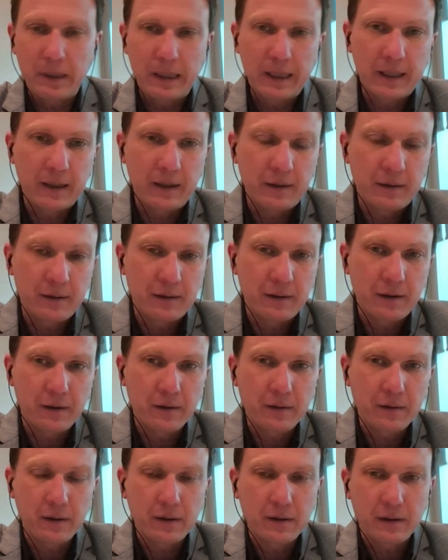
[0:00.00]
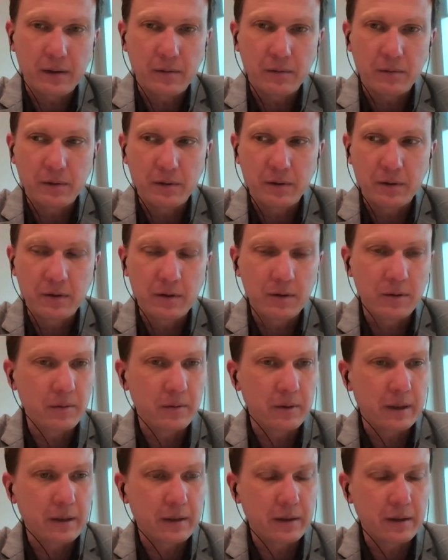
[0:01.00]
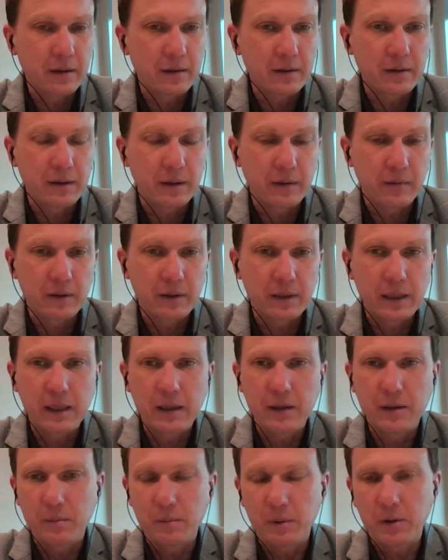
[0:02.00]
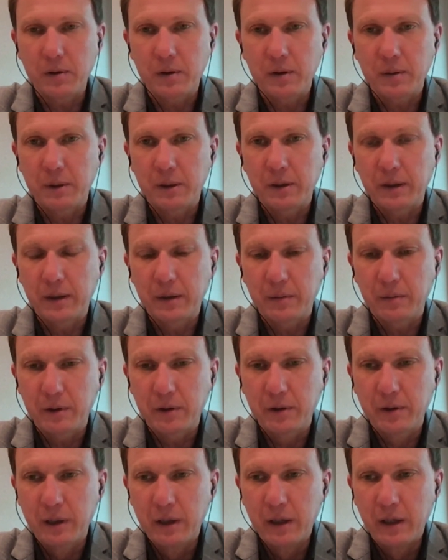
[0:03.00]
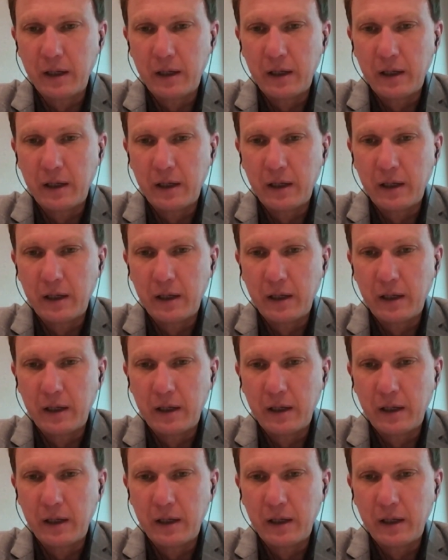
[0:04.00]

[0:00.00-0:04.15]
back in, I think that was 2017 approximately, which